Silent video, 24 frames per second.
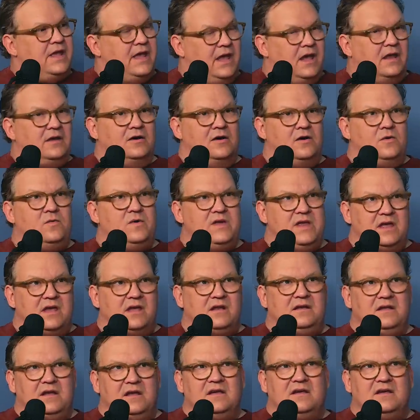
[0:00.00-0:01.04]
Yeah, no, we
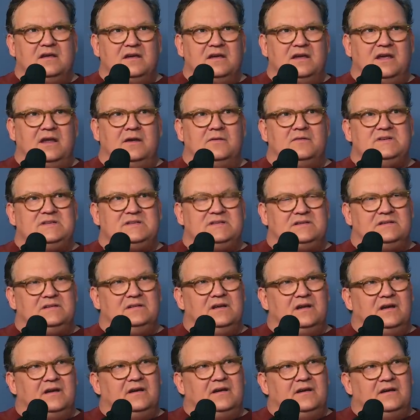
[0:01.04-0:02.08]
had, it was...
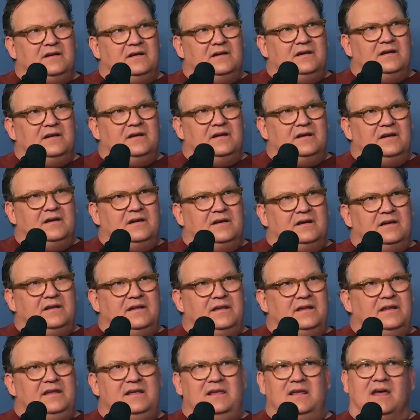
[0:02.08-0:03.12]

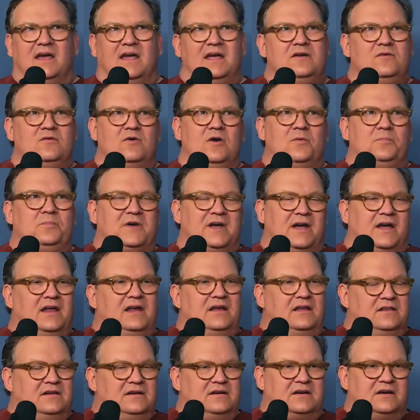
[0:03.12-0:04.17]
I grew up
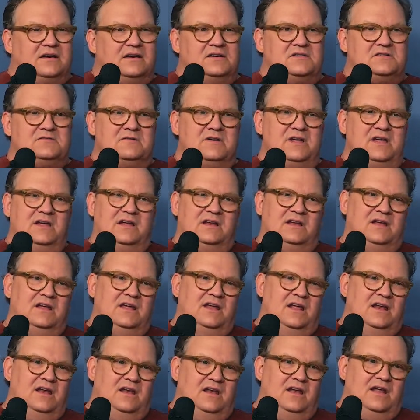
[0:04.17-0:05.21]
kind of in the country,
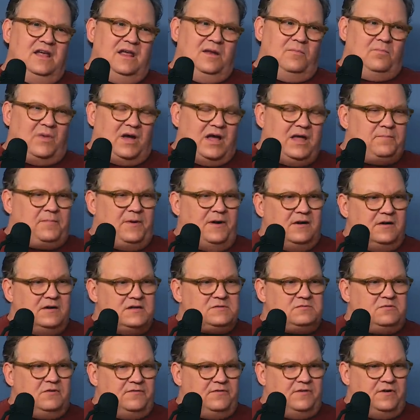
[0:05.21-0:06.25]
and my
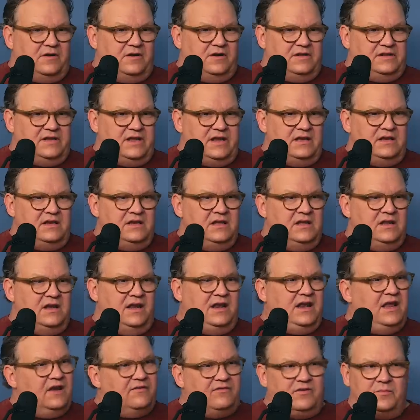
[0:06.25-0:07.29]
parents were very lenient,
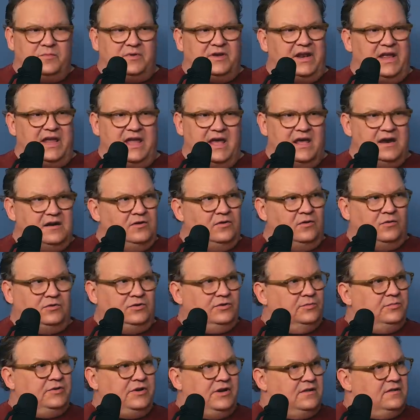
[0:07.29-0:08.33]
and everybody had an
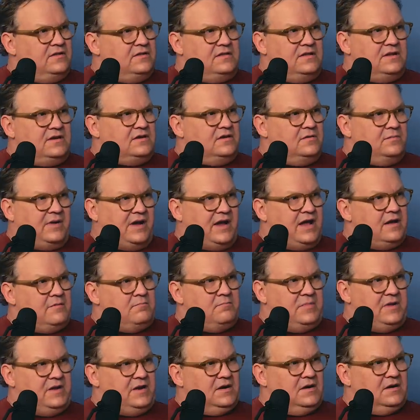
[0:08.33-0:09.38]
older brother that could buy
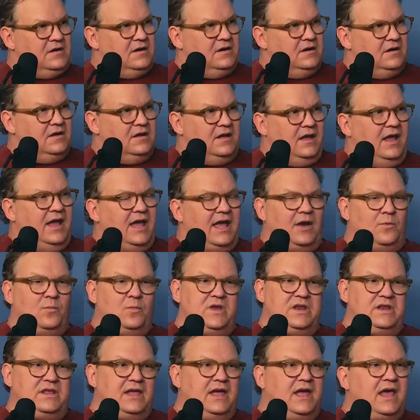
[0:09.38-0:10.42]
him beer. Right.
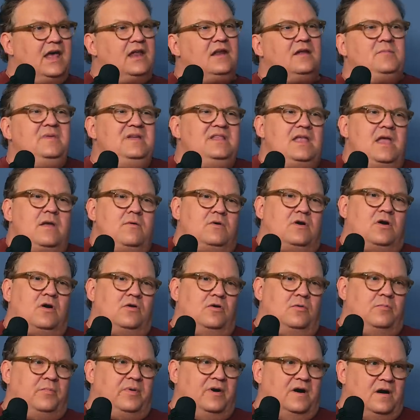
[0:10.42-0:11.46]
And we'd get, and I mean, they would
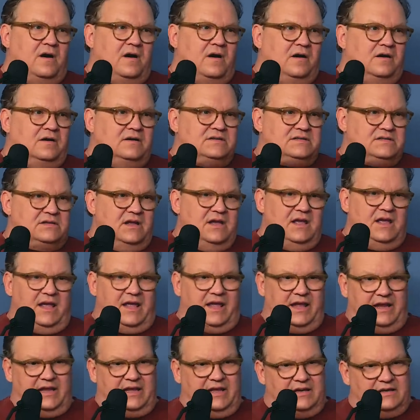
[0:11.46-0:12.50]
go to bars
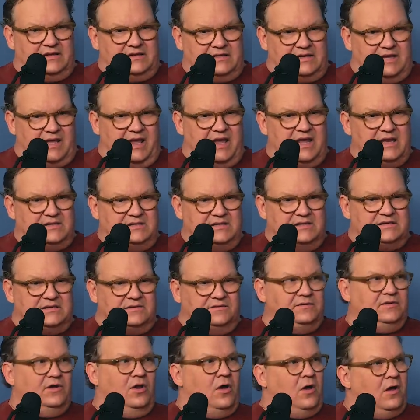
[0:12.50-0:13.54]
and get
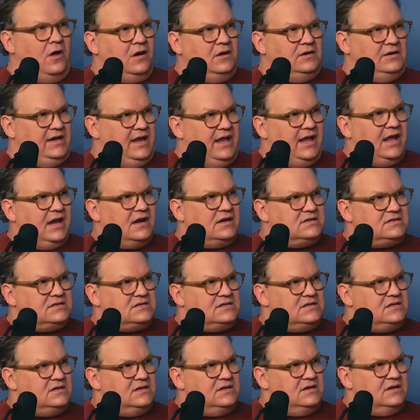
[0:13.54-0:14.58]
cases of long
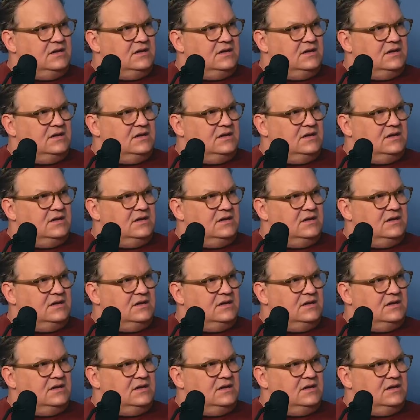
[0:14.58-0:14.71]
necks